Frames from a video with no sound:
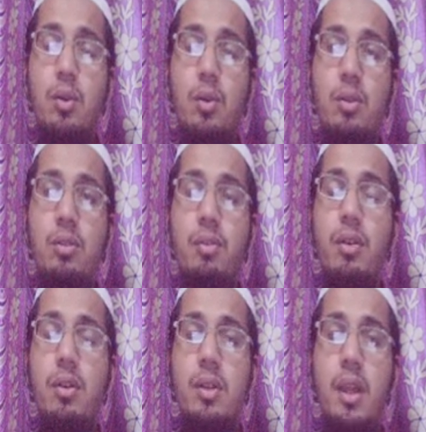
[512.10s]
own
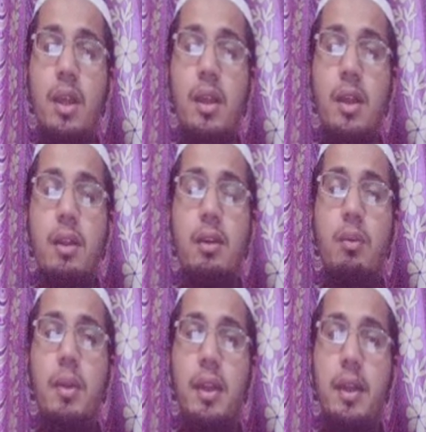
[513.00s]
for the
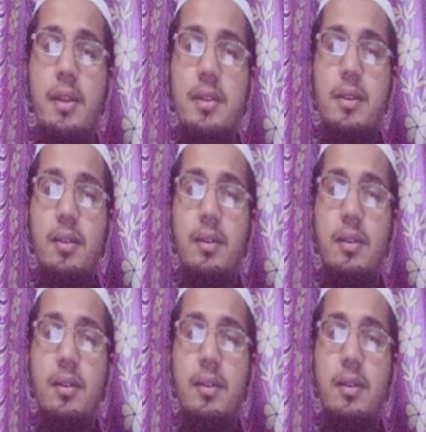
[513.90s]
numericals,